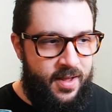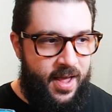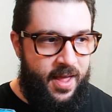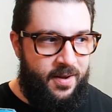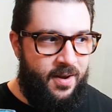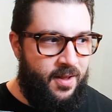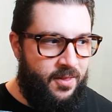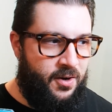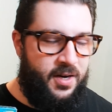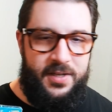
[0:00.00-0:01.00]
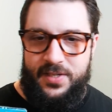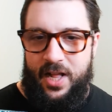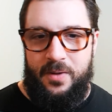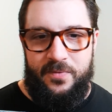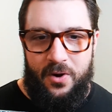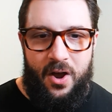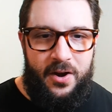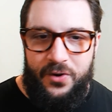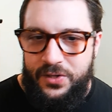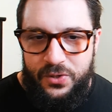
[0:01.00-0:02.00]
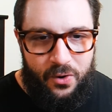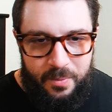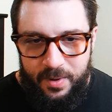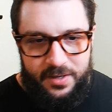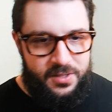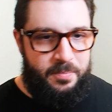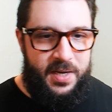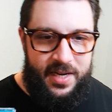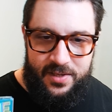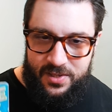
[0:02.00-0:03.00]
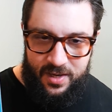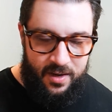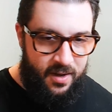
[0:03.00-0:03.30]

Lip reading: And they're going to sell them for 100, 200 bucks a piece.